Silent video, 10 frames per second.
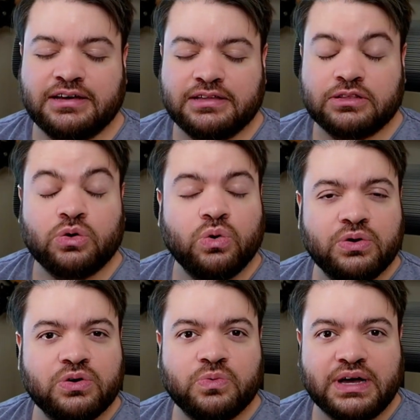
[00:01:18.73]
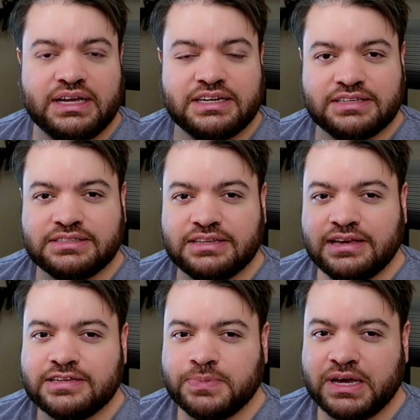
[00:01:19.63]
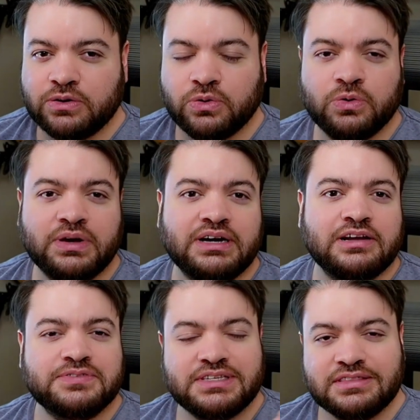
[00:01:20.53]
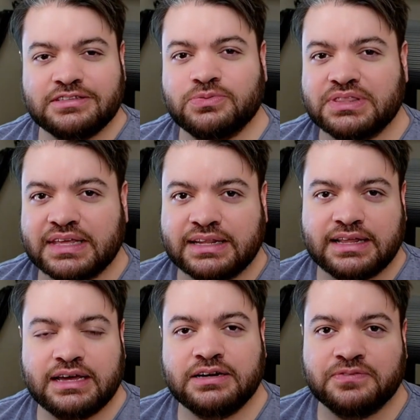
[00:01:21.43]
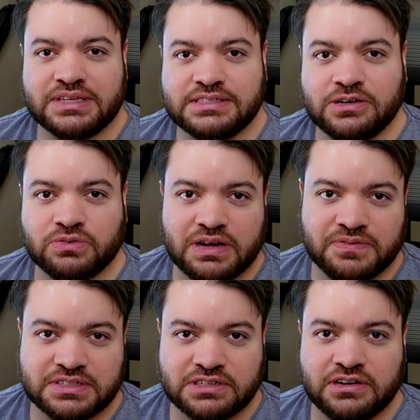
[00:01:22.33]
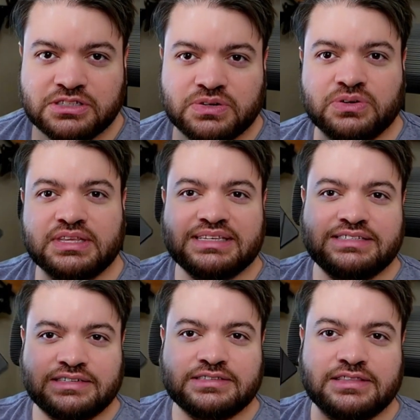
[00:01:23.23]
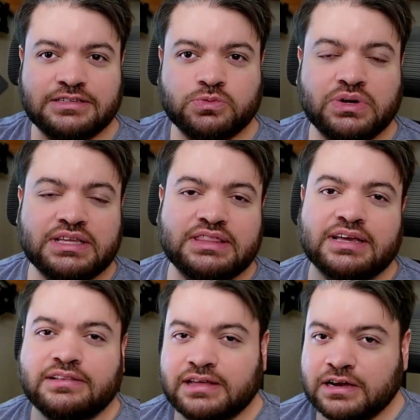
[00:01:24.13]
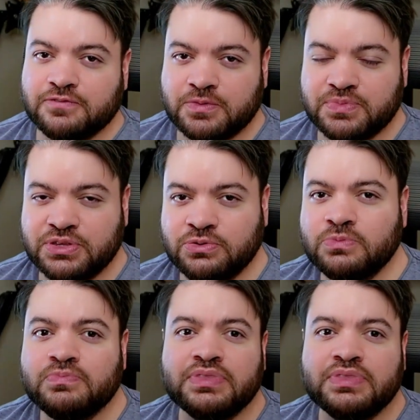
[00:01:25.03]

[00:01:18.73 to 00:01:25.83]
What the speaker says: coil whine. This thing has bad coil whine, and I've seen this with a lot of Intel graphics cards, so I don't think it's just this one. I think a lot of them do.